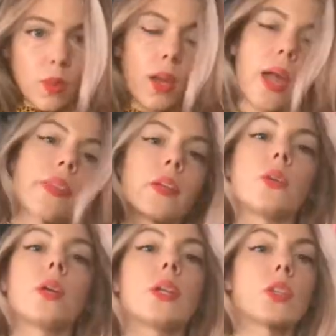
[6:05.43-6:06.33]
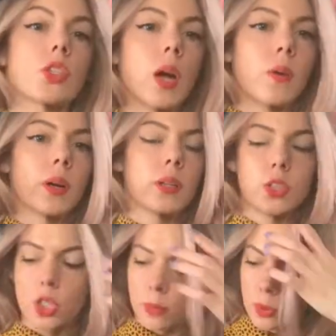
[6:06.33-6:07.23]
And then you get in the shower and
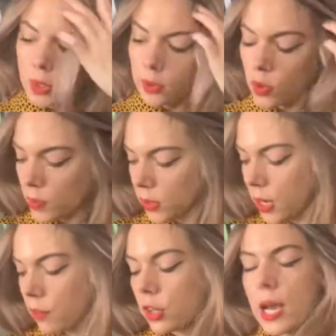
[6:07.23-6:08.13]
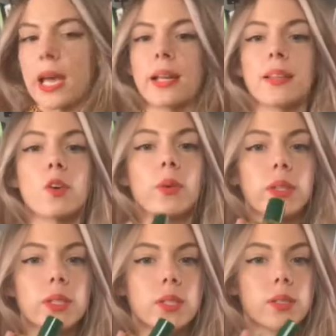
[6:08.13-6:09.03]
shampoo like normal. Now, if you're adding that with
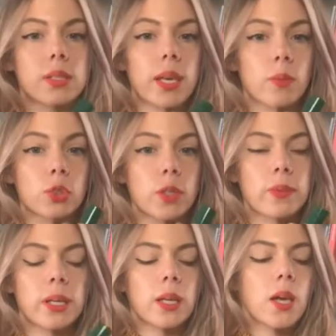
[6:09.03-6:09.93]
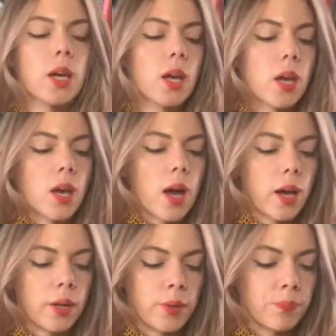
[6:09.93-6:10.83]
the scalp treatment,
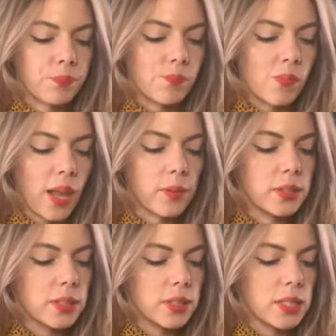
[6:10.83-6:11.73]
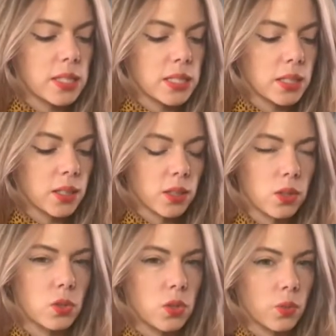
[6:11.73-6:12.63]
I would still
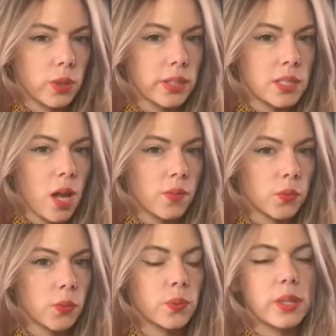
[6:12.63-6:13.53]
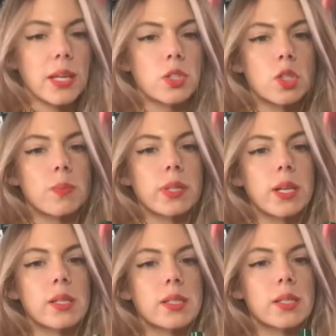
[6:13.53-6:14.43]
use a really soft one with that just
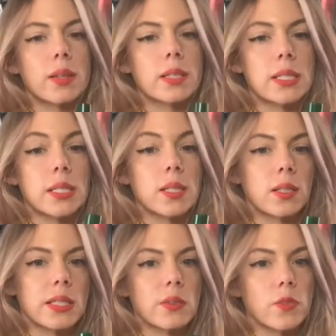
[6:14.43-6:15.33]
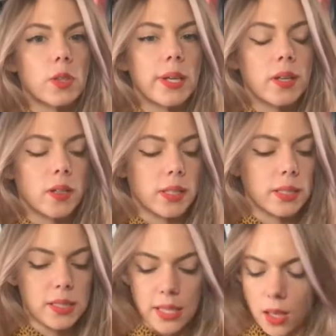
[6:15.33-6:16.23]
because this is an exfoliator in
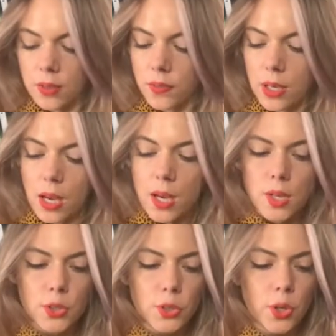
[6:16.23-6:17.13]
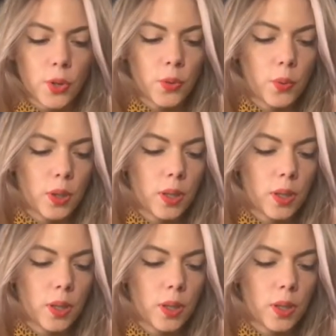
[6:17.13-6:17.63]
itself. So